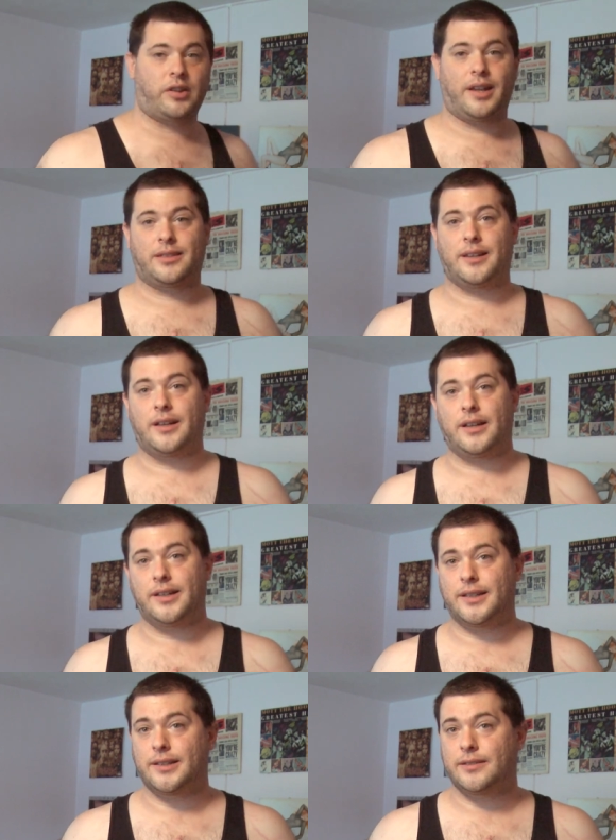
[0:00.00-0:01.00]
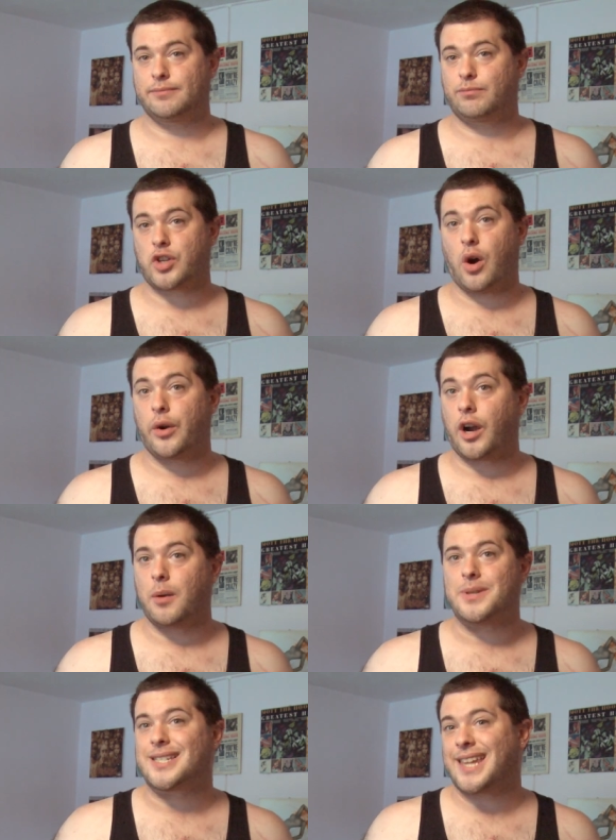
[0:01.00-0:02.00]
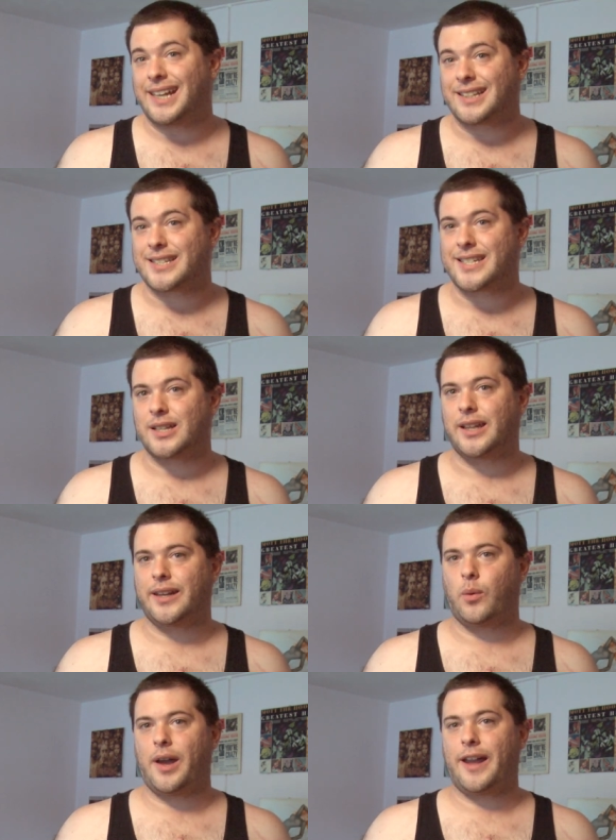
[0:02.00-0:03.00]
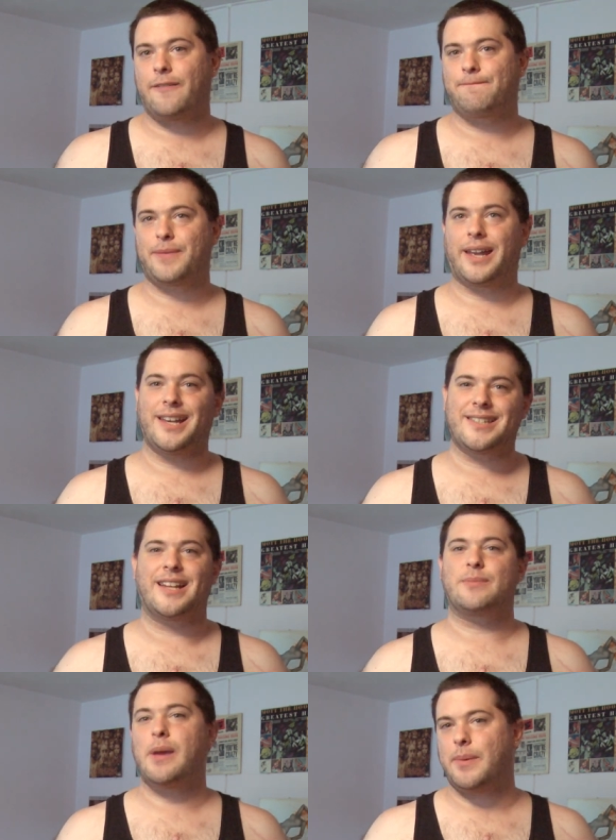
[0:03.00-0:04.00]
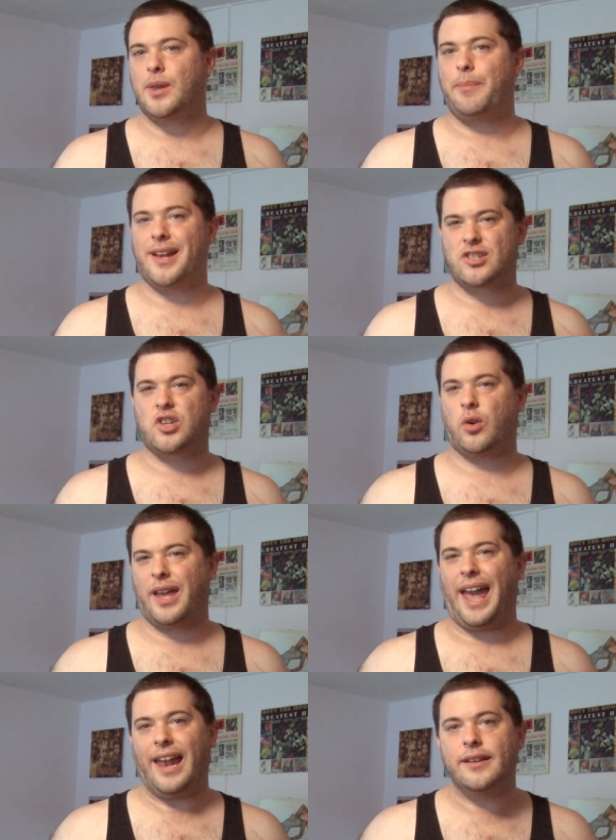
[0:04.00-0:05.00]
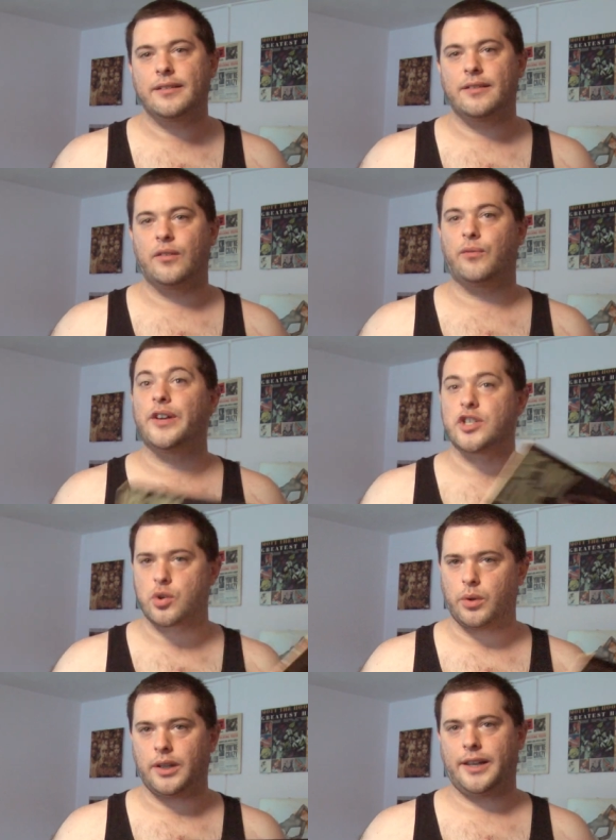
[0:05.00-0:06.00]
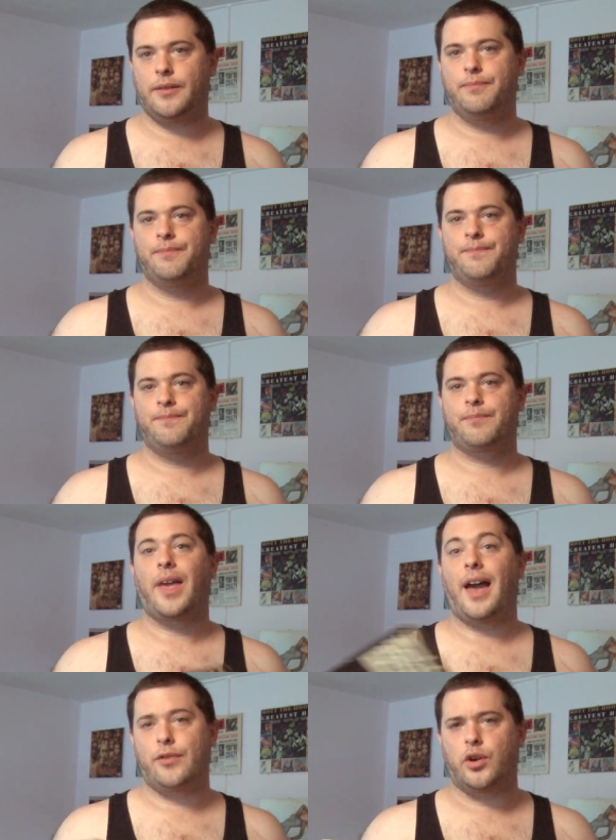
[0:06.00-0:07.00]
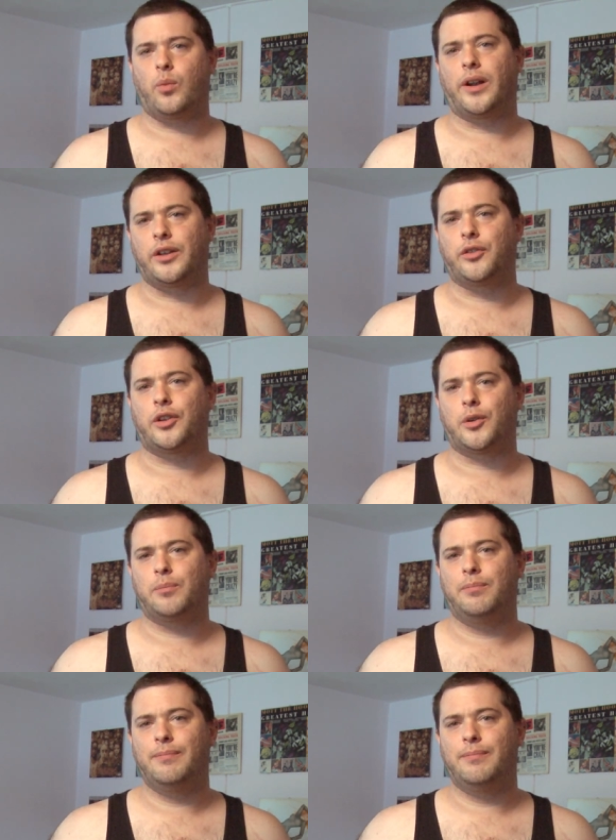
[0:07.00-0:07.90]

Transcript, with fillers: like the tone arm is staying still anyway, I guess that's maybe the best you'll get, visually. Have a good one, YouTube.